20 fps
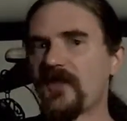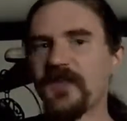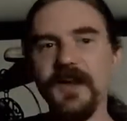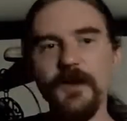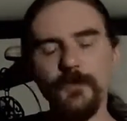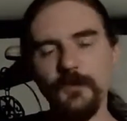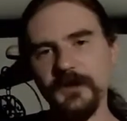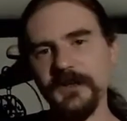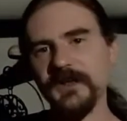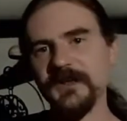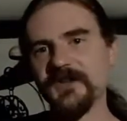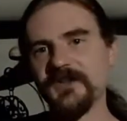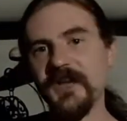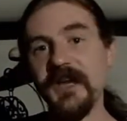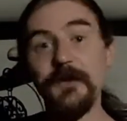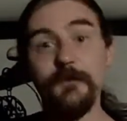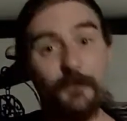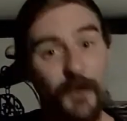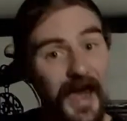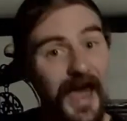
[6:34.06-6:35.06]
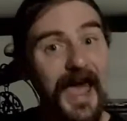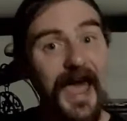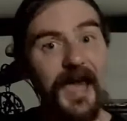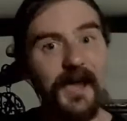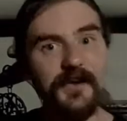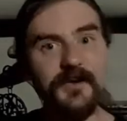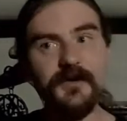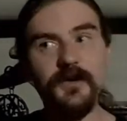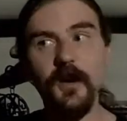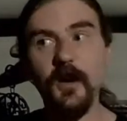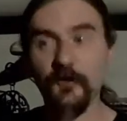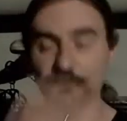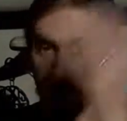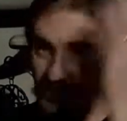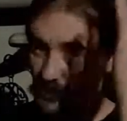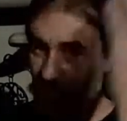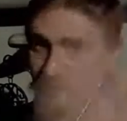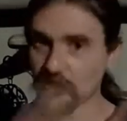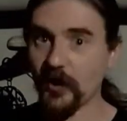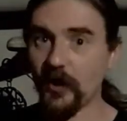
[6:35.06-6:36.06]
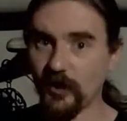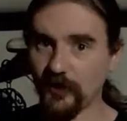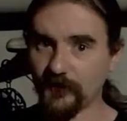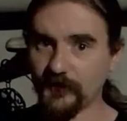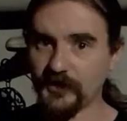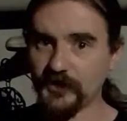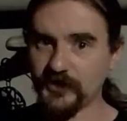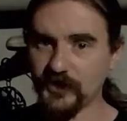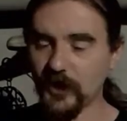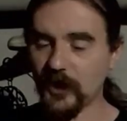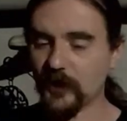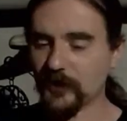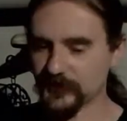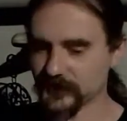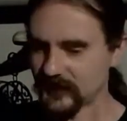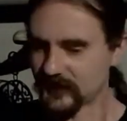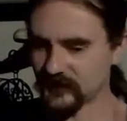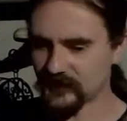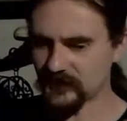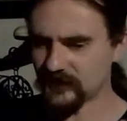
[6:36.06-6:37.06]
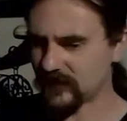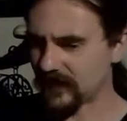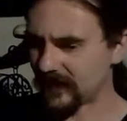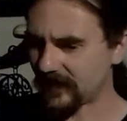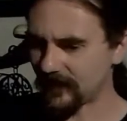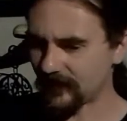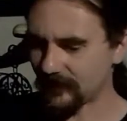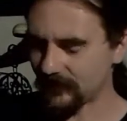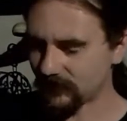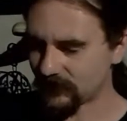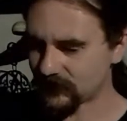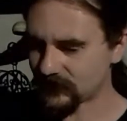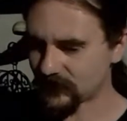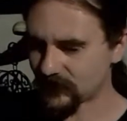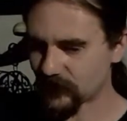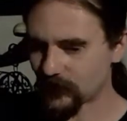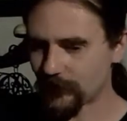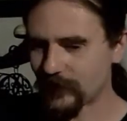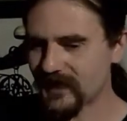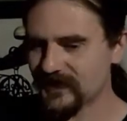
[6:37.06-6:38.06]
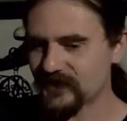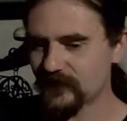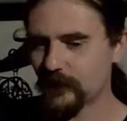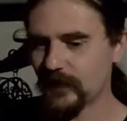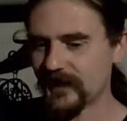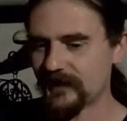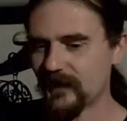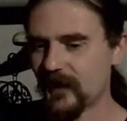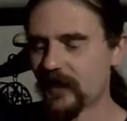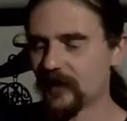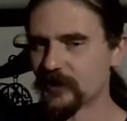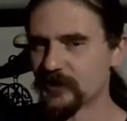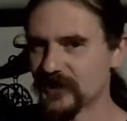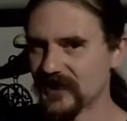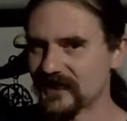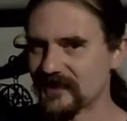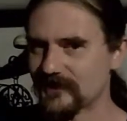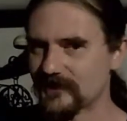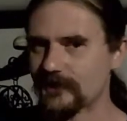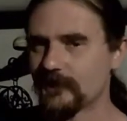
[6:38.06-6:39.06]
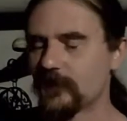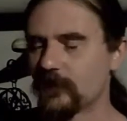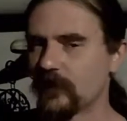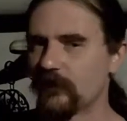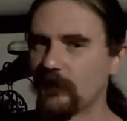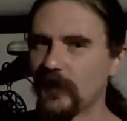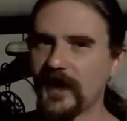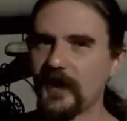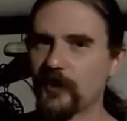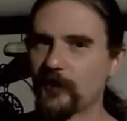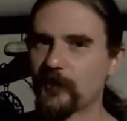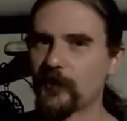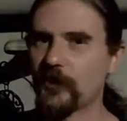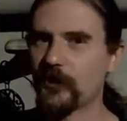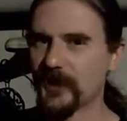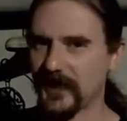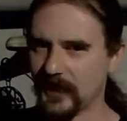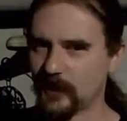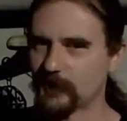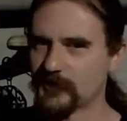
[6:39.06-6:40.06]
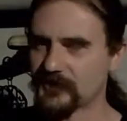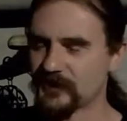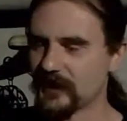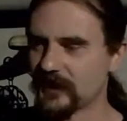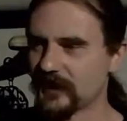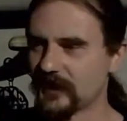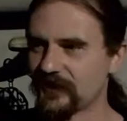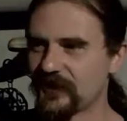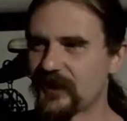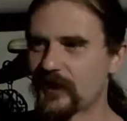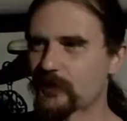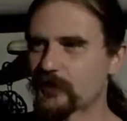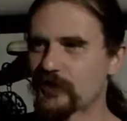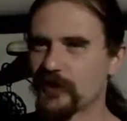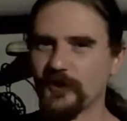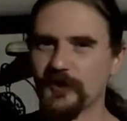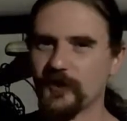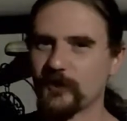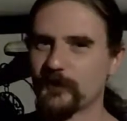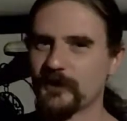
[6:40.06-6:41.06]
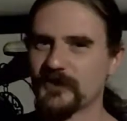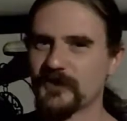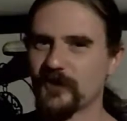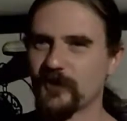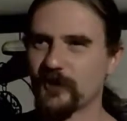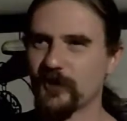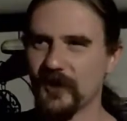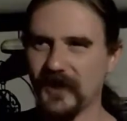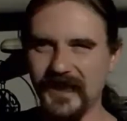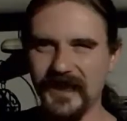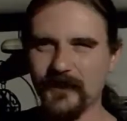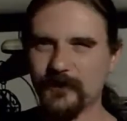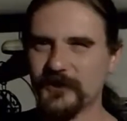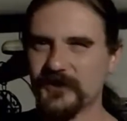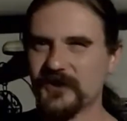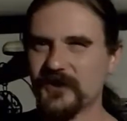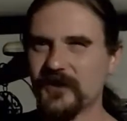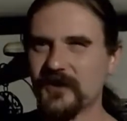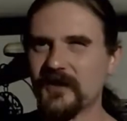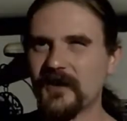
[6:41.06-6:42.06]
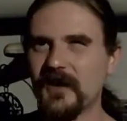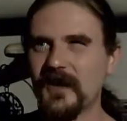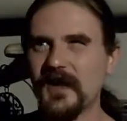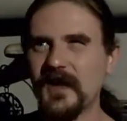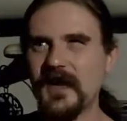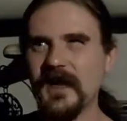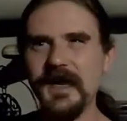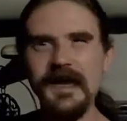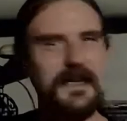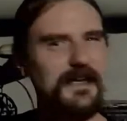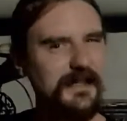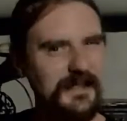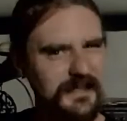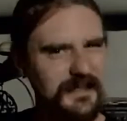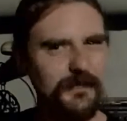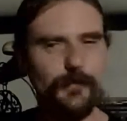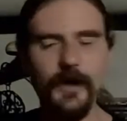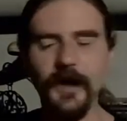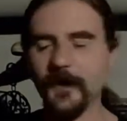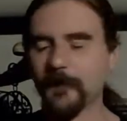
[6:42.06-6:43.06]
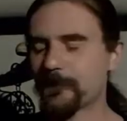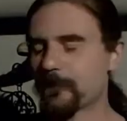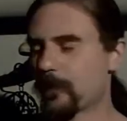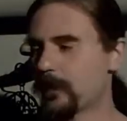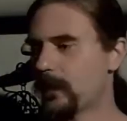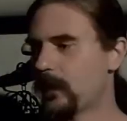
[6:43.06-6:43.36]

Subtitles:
they released a pack of just all of the skulls, and to the best of my knowledge, it is still available on Amazon. I think it was only going to be sold on Amazon and eBay.